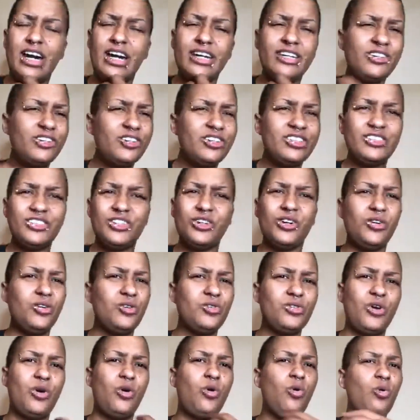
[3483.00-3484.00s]
I couldn't
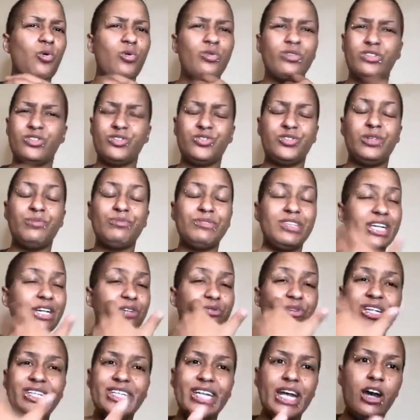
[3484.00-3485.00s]
go the whole stream.
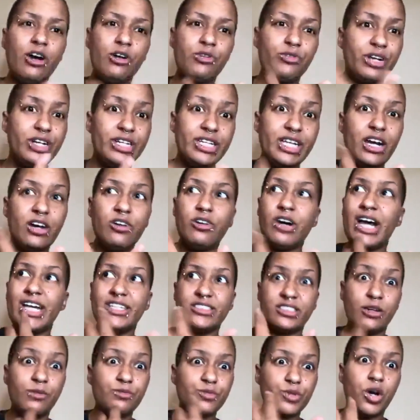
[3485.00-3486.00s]
Like right now,
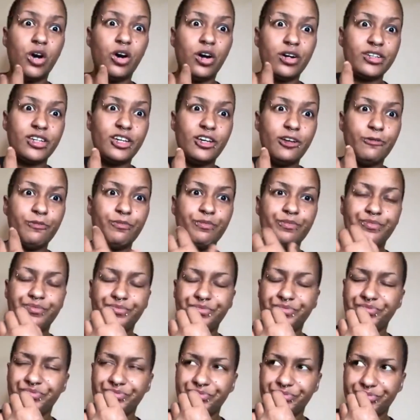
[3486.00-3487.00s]
as I'm talking,
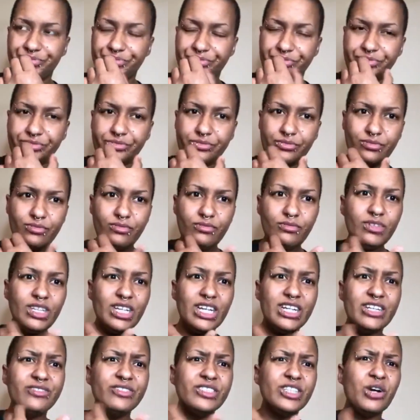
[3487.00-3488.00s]

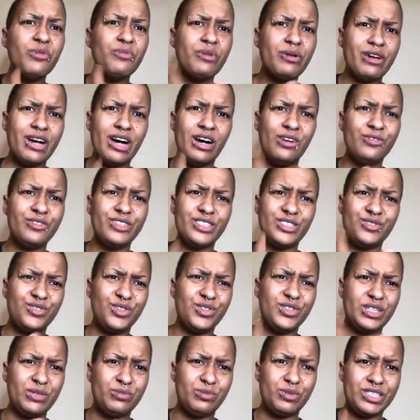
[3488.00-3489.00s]
even though my mouth is
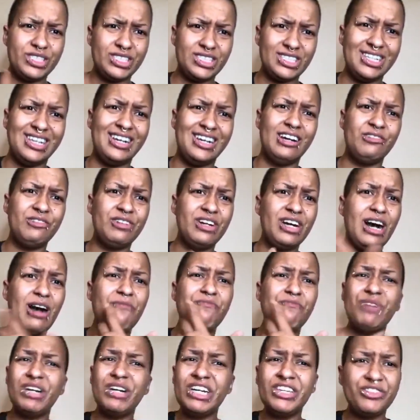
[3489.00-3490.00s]
filling up with saliva,
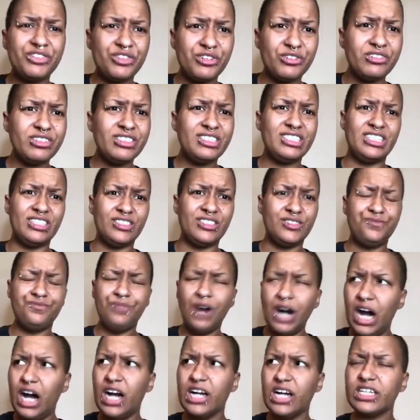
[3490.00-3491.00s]
I'm fucking thirsty as
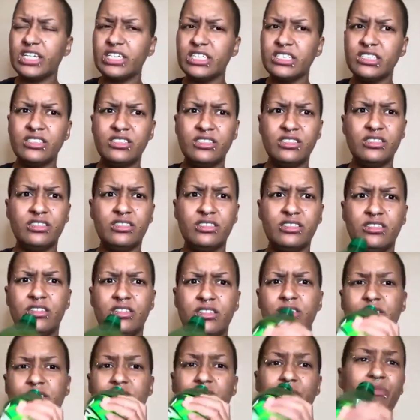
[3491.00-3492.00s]
fuck.
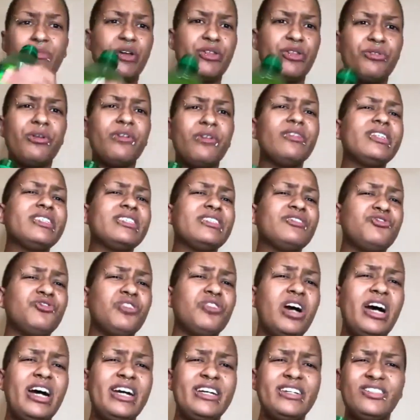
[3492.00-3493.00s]
Like, my throat is
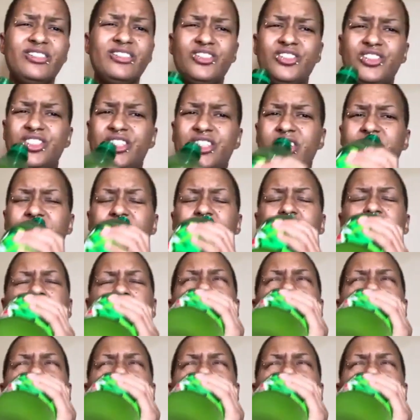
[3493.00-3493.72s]
dry and shit.